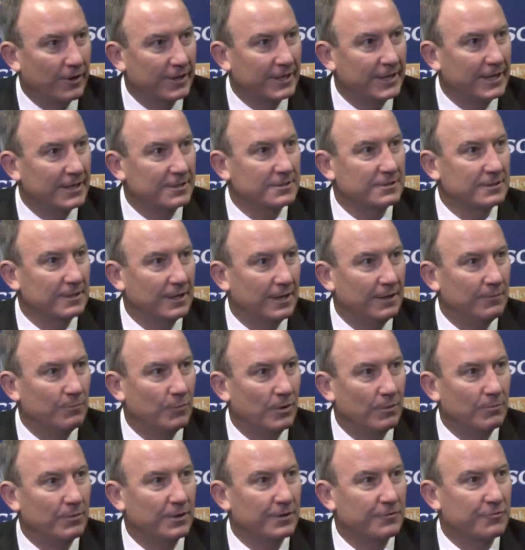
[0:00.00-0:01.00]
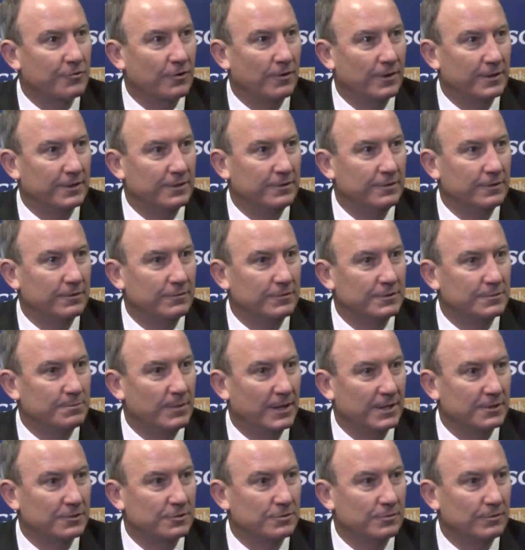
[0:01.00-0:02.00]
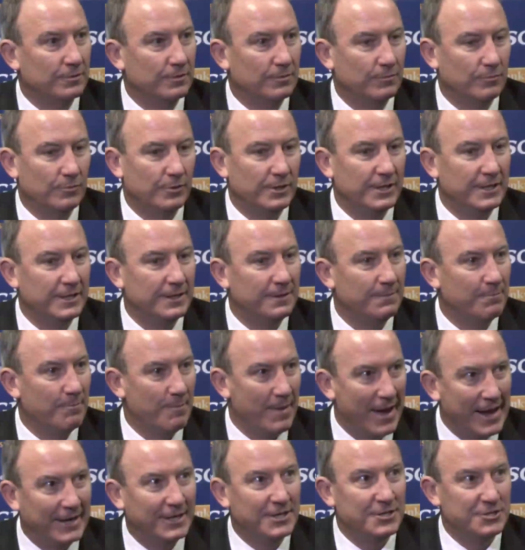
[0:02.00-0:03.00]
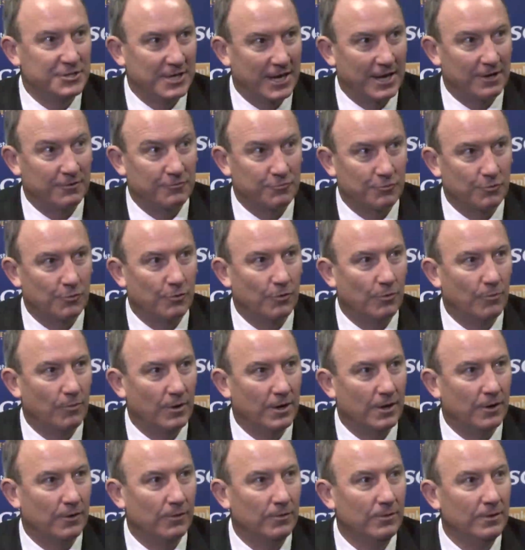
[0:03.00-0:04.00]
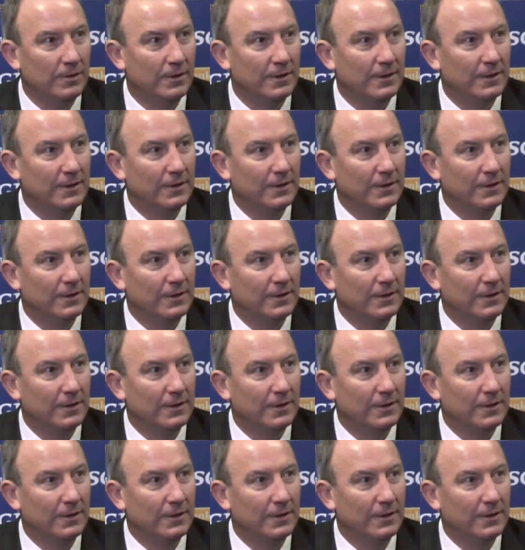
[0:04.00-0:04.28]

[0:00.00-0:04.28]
I guess, and what we're trying to do is make sure that we manage our draw well